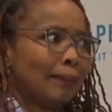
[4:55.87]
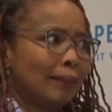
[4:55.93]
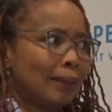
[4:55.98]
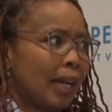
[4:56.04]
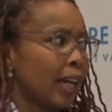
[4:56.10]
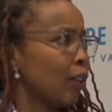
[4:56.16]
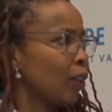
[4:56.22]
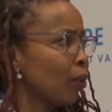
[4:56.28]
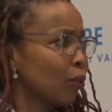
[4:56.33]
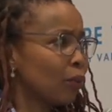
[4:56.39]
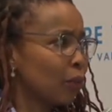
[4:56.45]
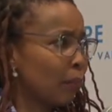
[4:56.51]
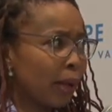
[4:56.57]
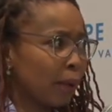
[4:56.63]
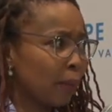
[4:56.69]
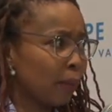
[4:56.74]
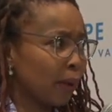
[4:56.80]
I don't
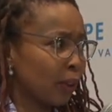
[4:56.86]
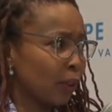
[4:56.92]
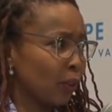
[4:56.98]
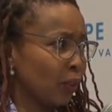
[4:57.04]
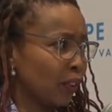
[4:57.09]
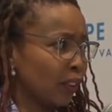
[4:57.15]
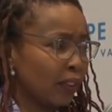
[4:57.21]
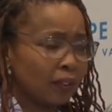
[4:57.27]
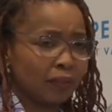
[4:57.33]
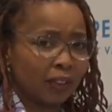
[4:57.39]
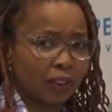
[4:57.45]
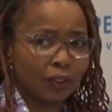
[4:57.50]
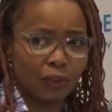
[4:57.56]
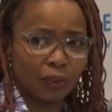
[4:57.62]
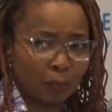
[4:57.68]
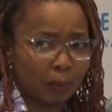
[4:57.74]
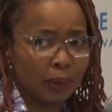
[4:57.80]
remember UCT
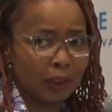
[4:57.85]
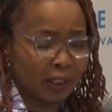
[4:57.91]
venues being